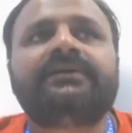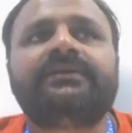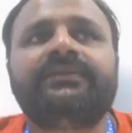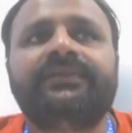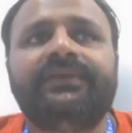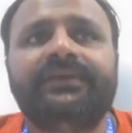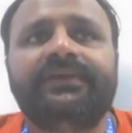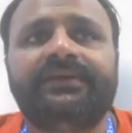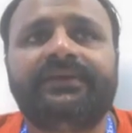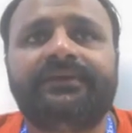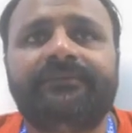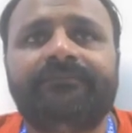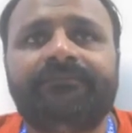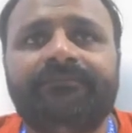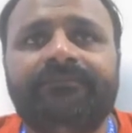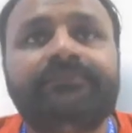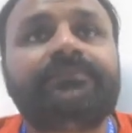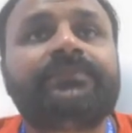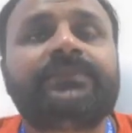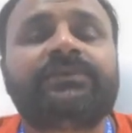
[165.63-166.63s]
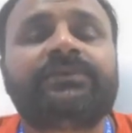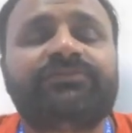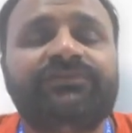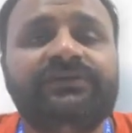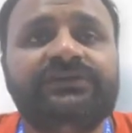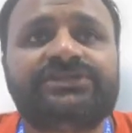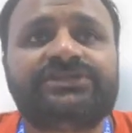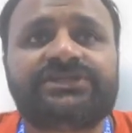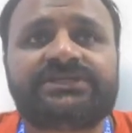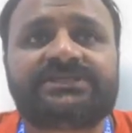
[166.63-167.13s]
the
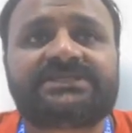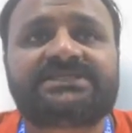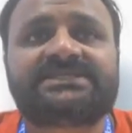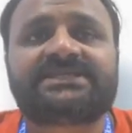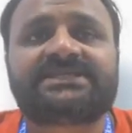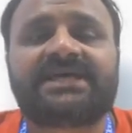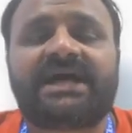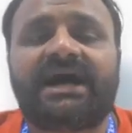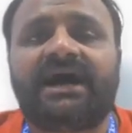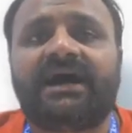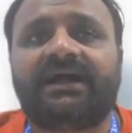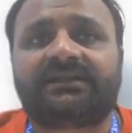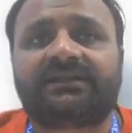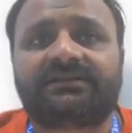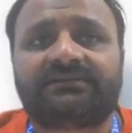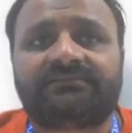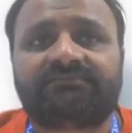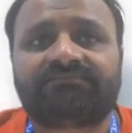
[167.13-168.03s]
features are